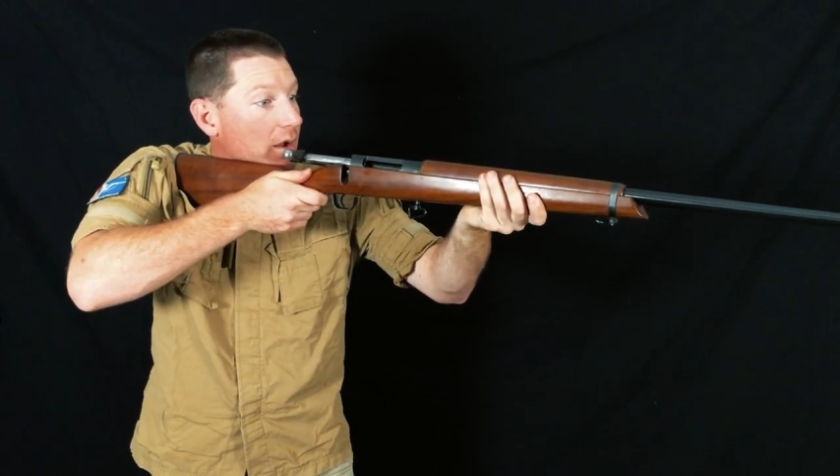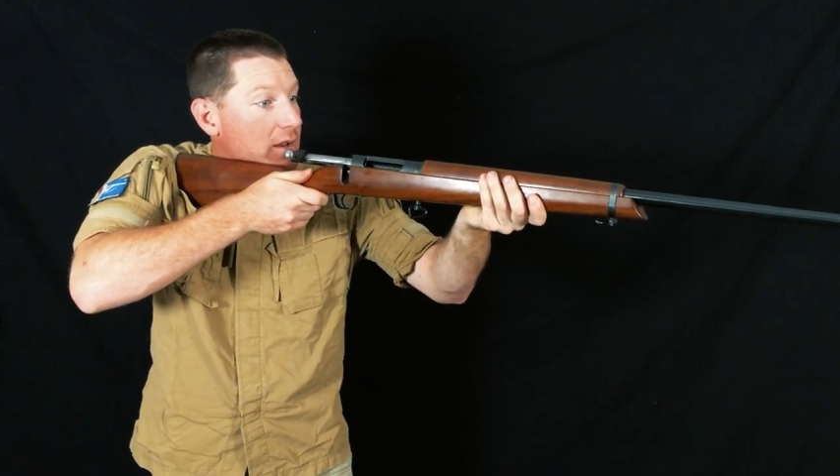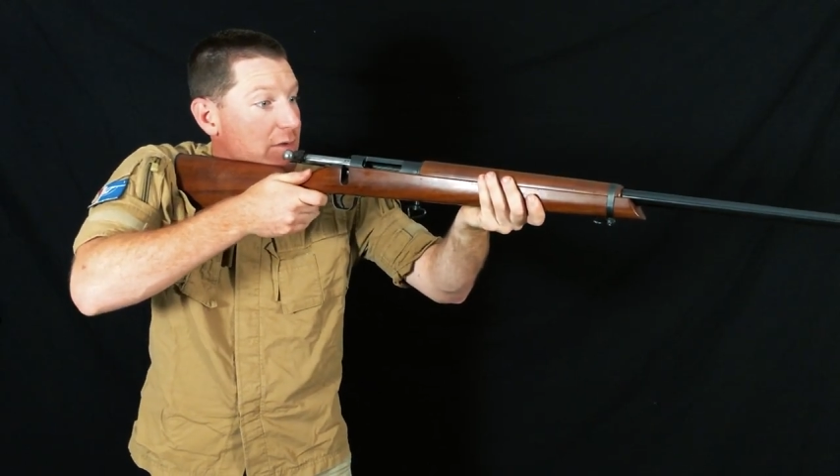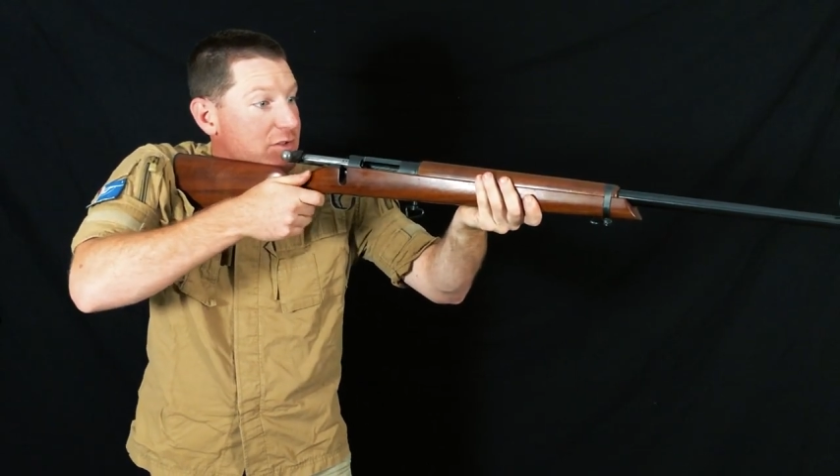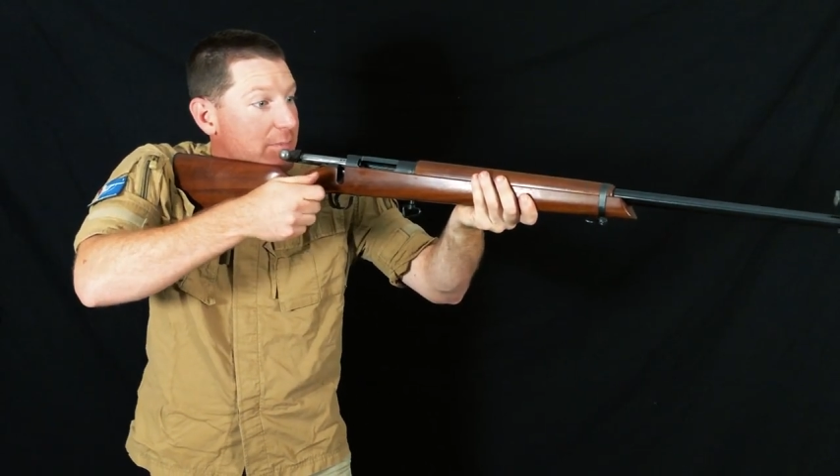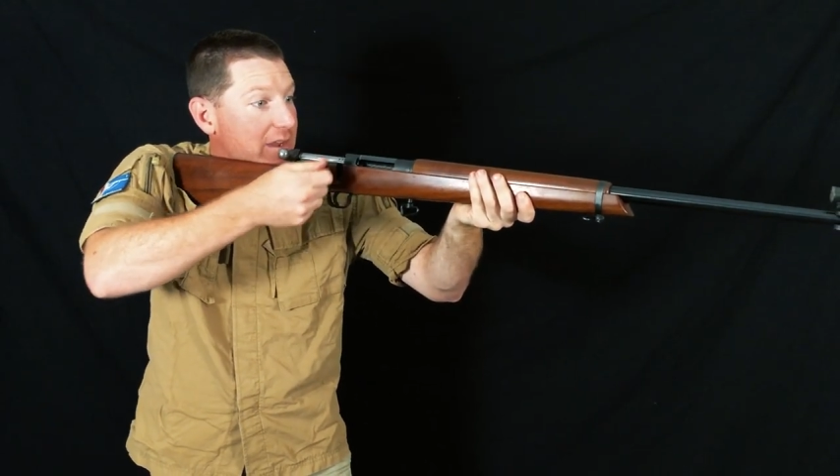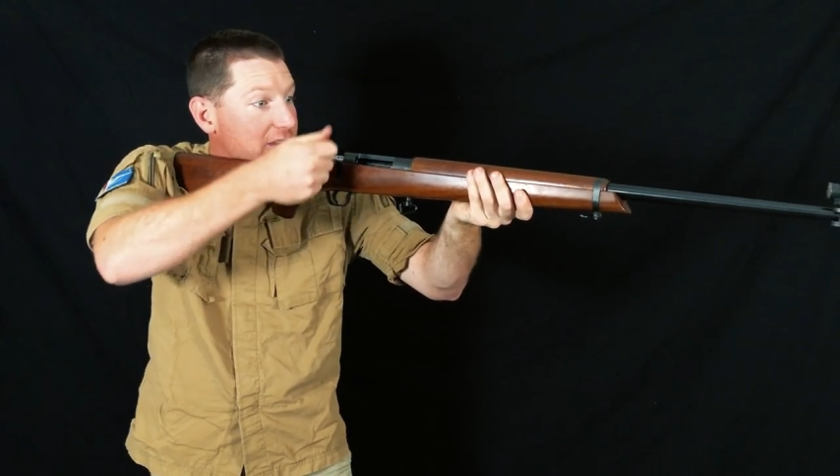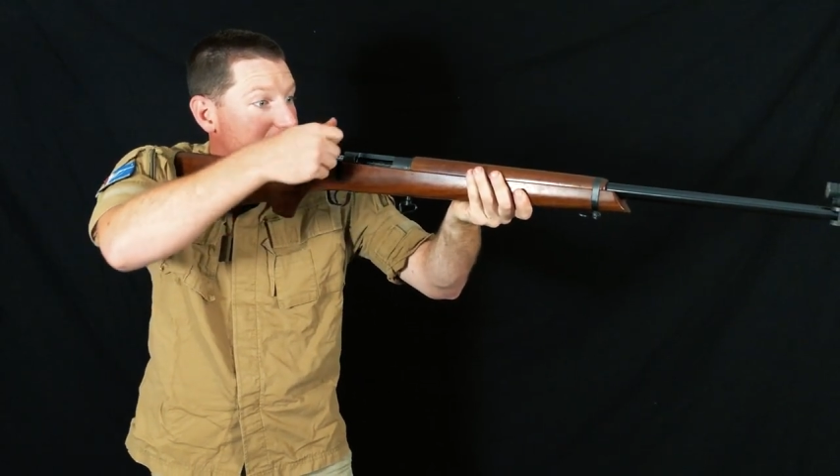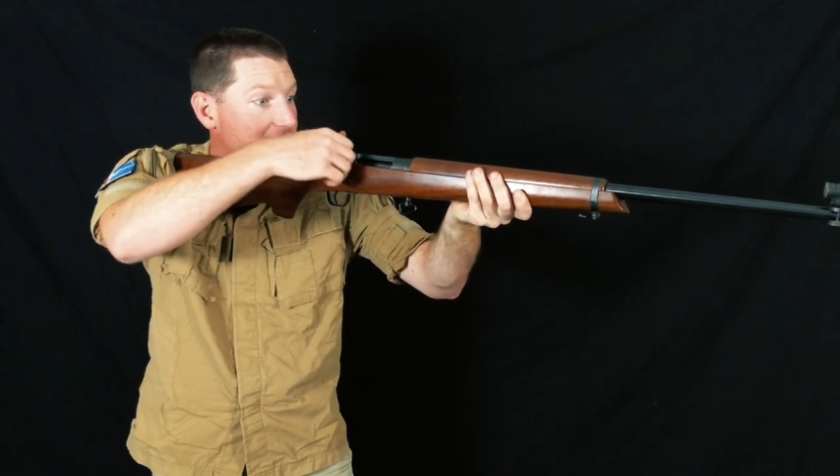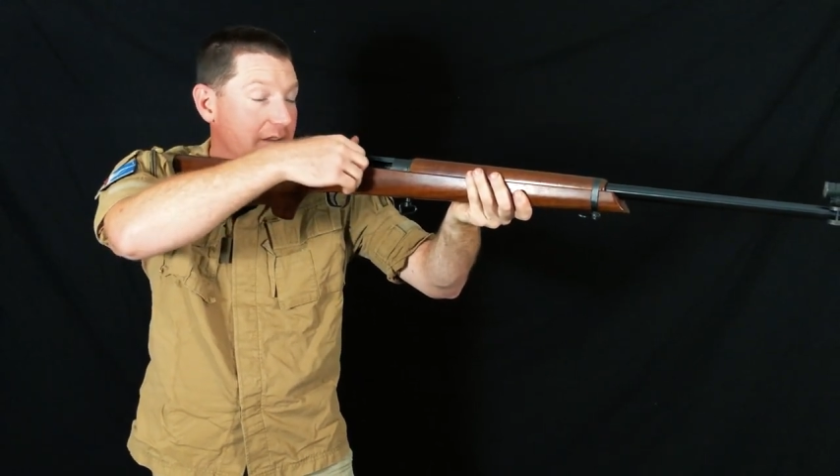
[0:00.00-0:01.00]
enough
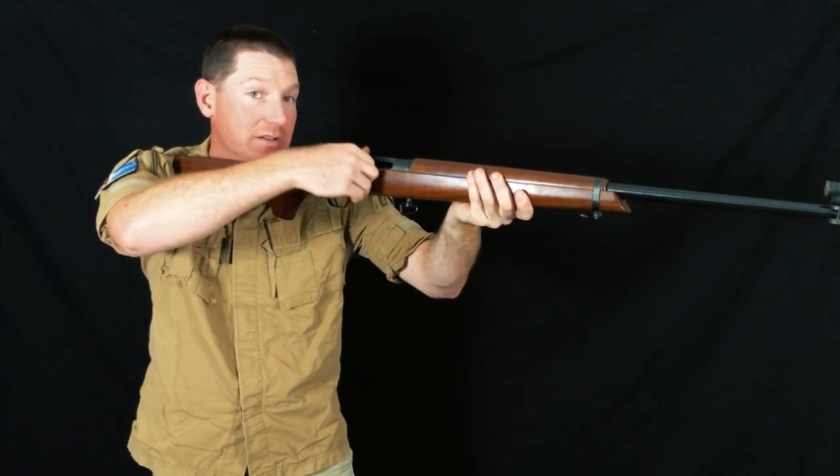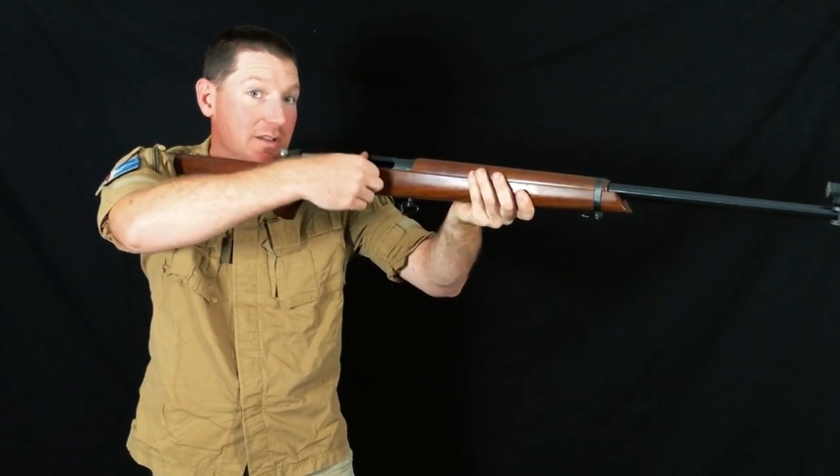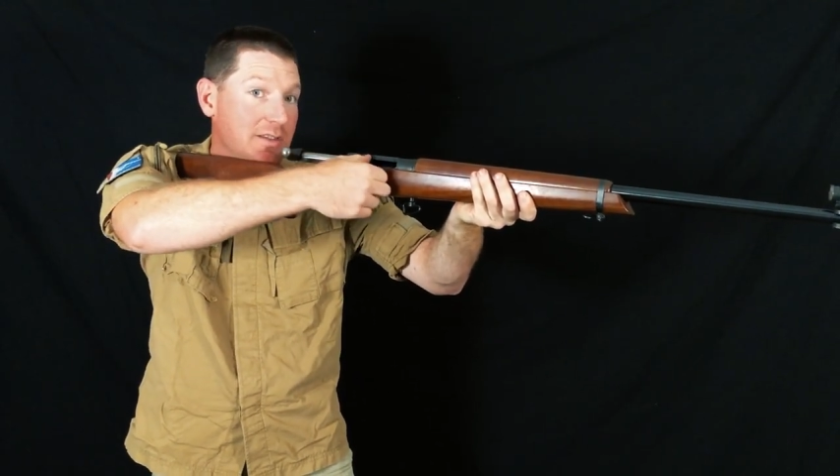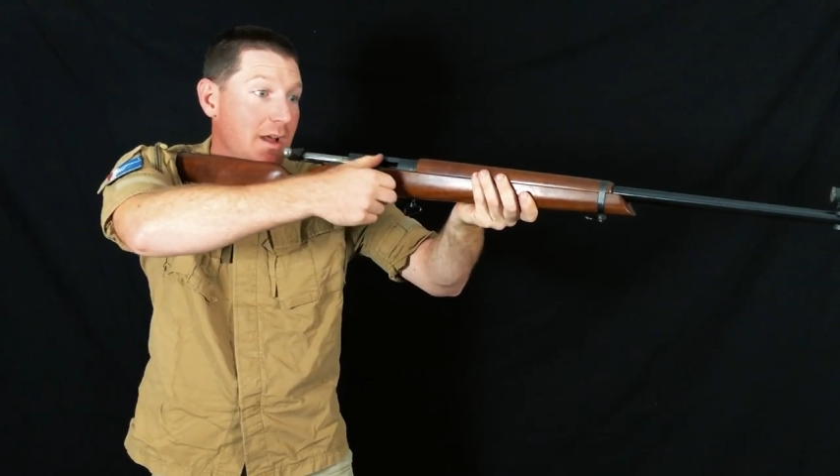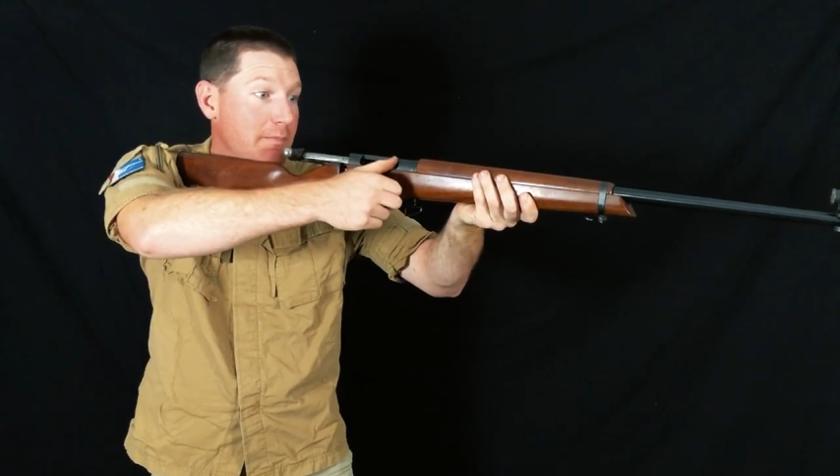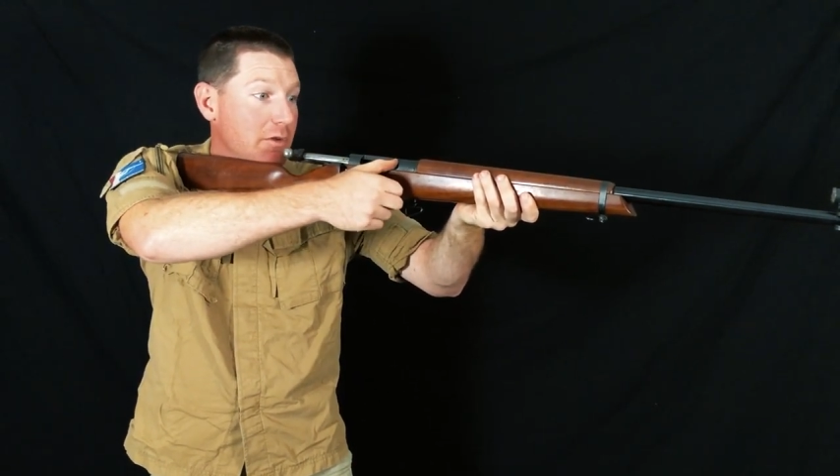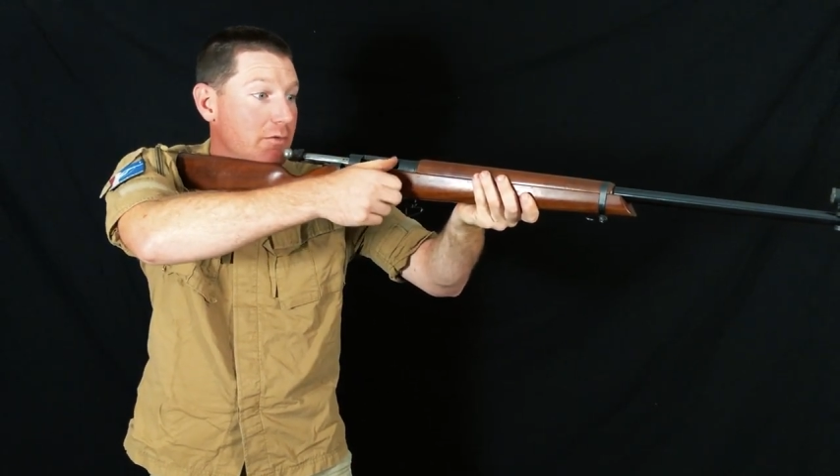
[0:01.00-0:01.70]
space to thumb your